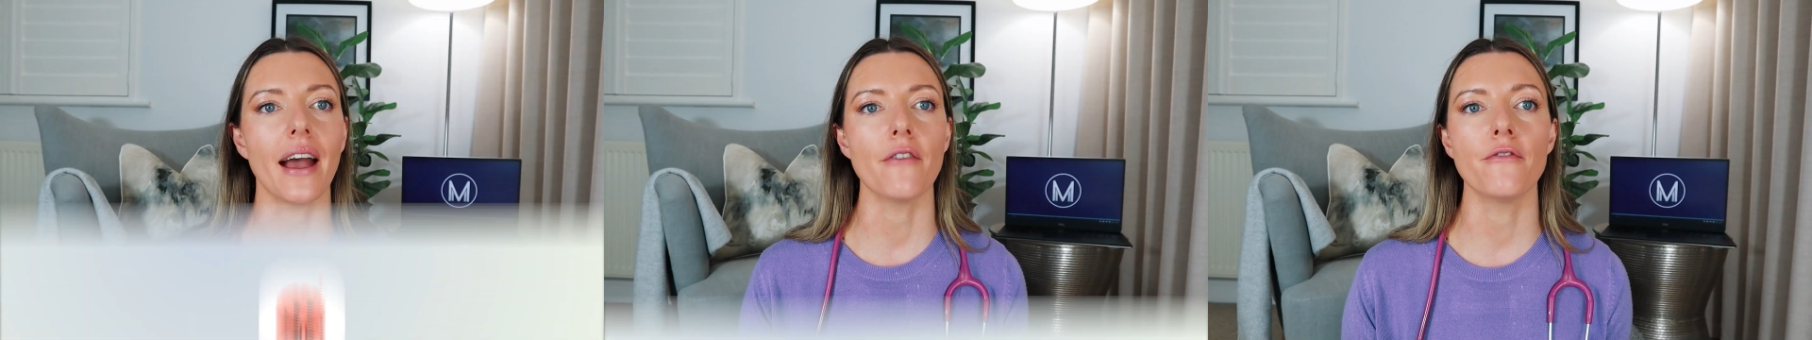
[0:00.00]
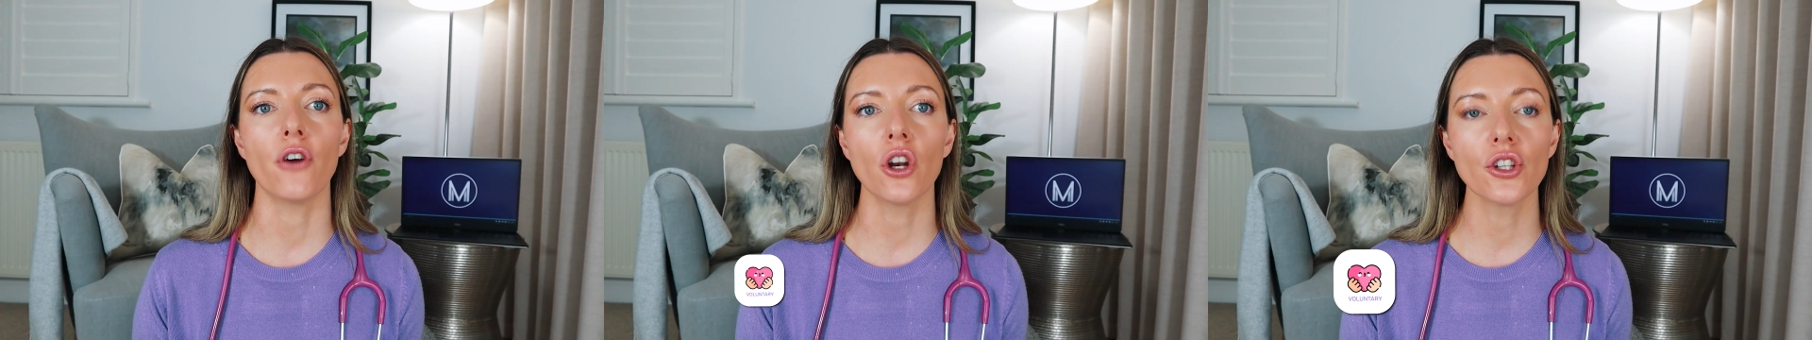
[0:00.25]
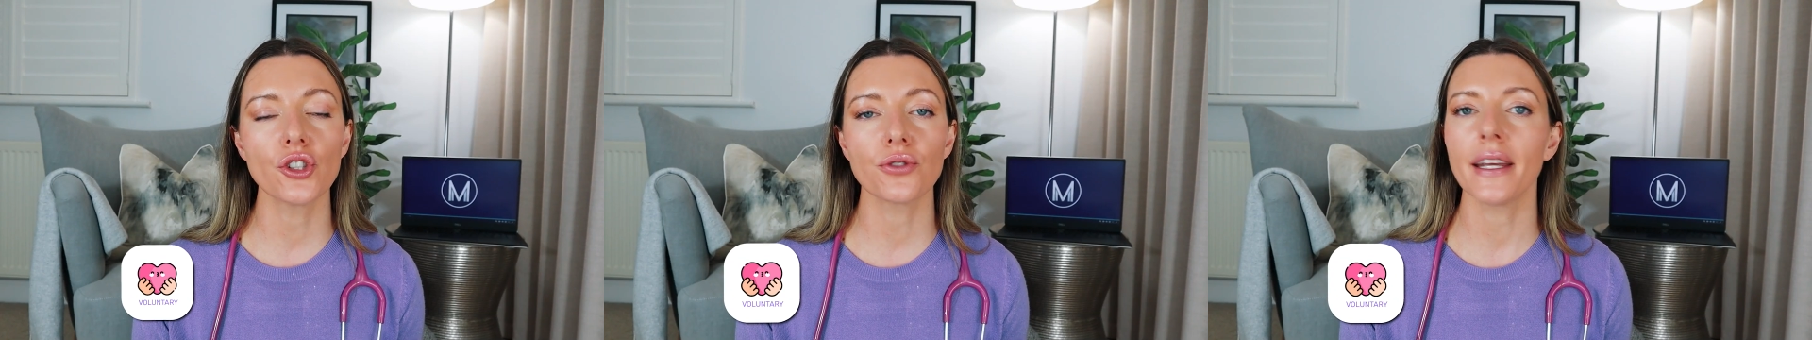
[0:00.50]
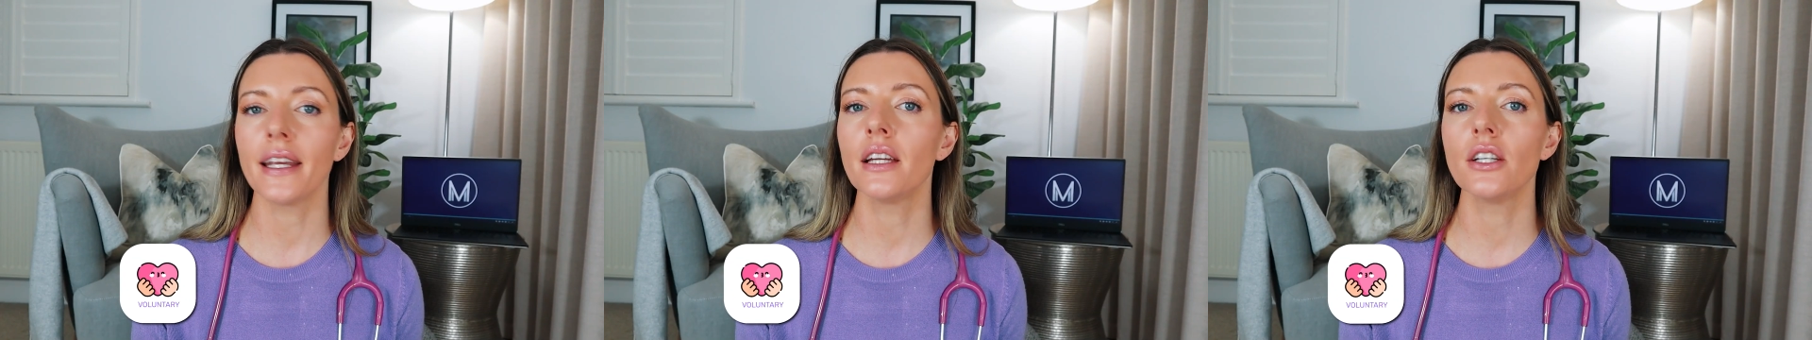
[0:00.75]
have
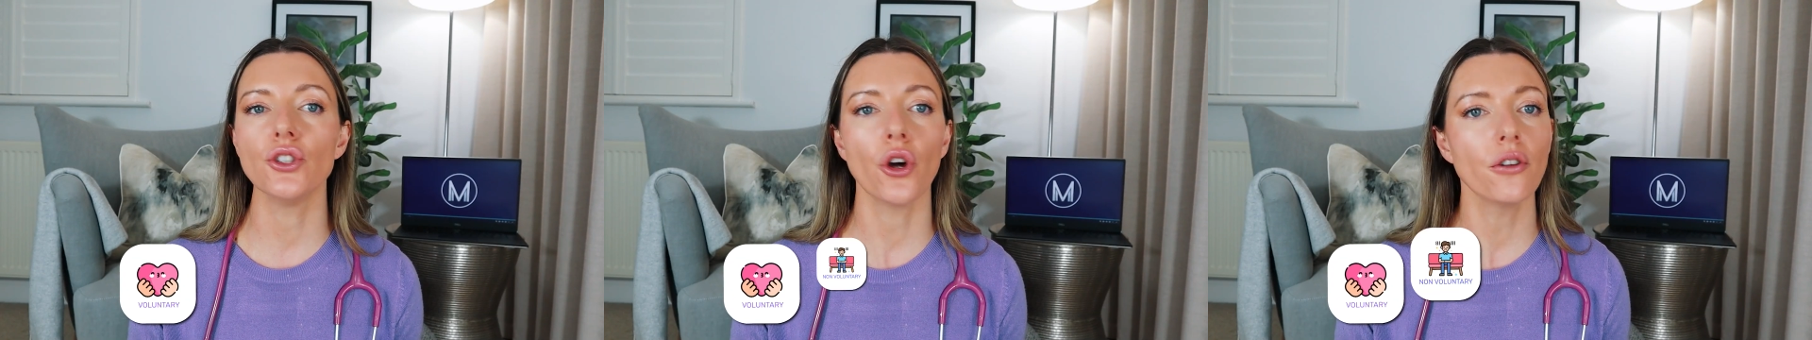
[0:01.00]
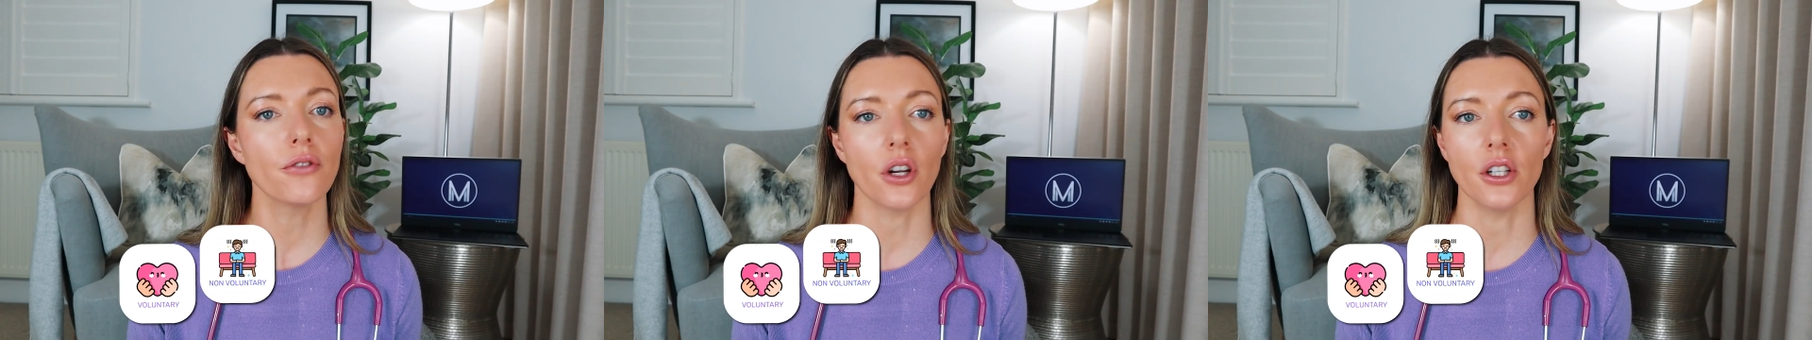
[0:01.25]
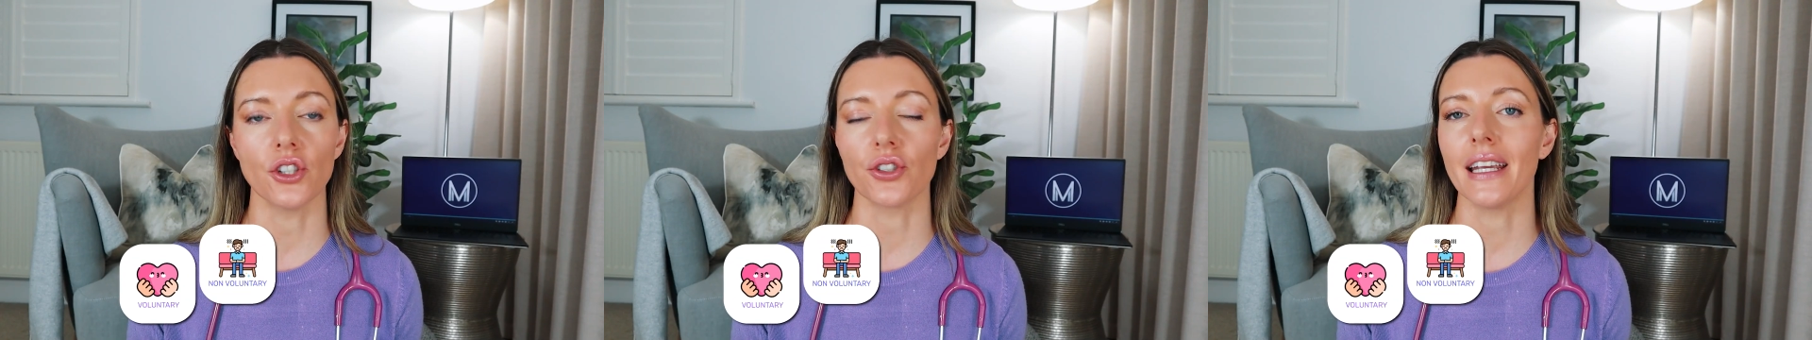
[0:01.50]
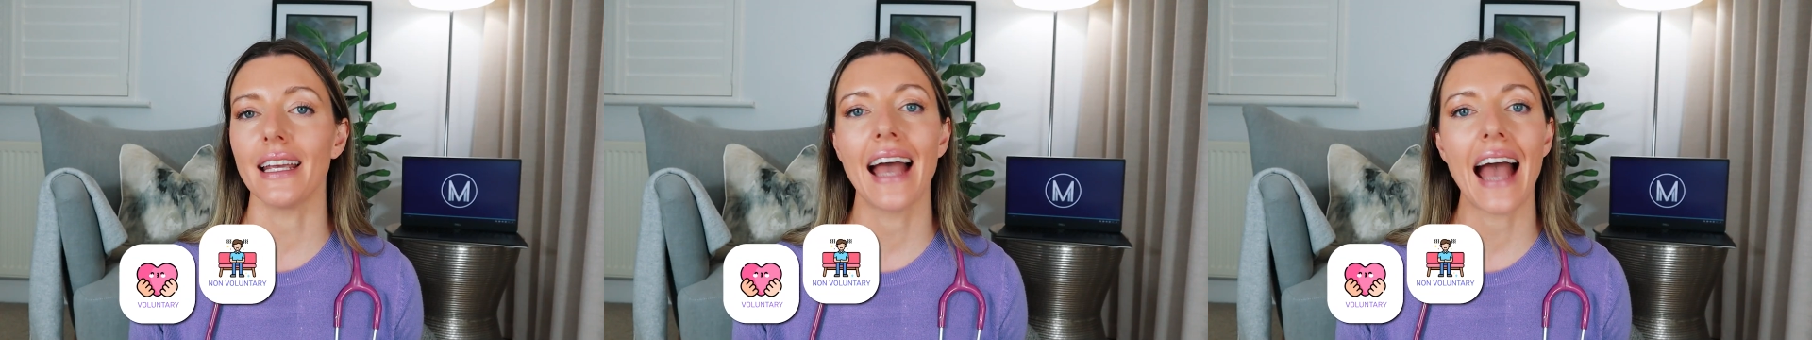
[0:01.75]
voluntary,
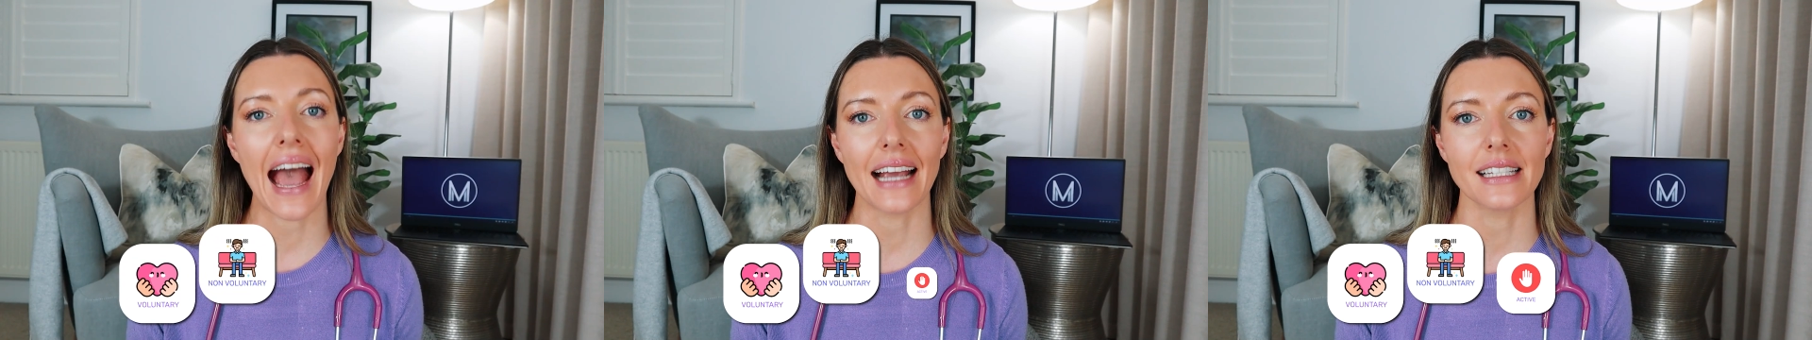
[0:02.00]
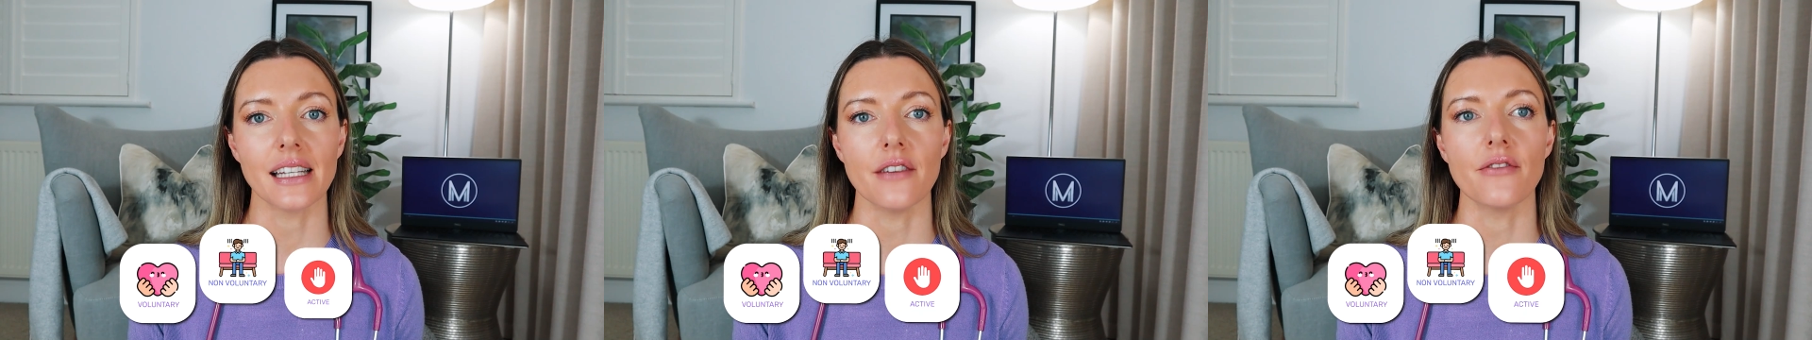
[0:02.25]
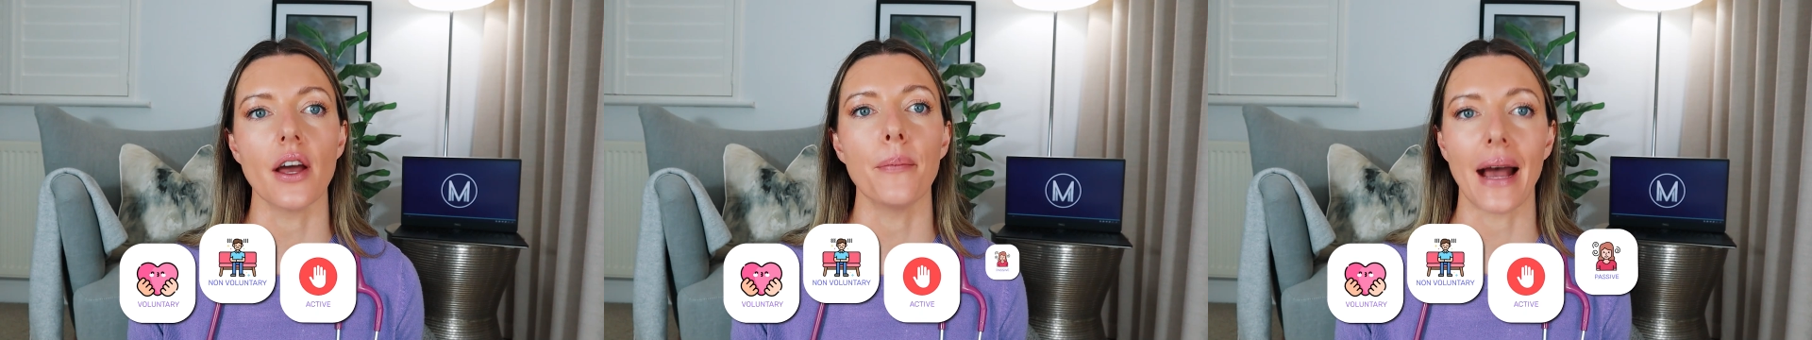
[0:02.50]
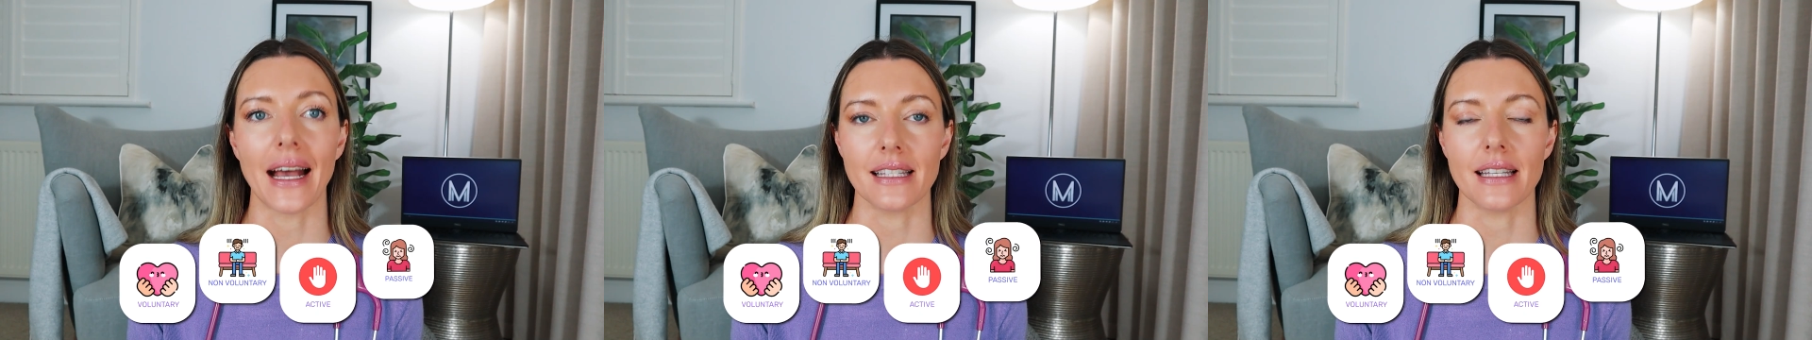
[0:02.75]
non-voluntary, active
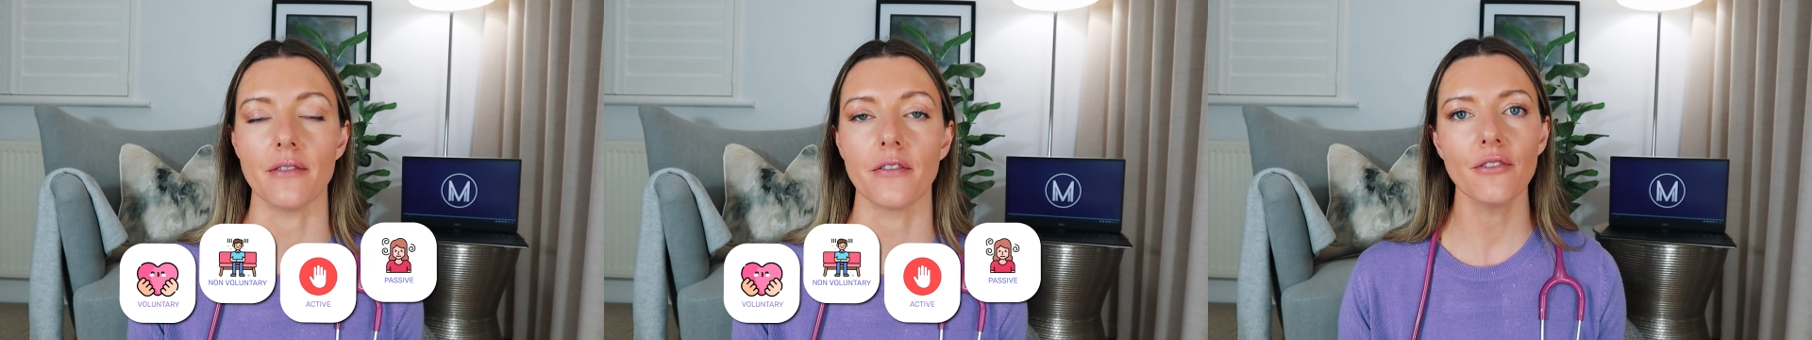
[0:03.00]
and passive.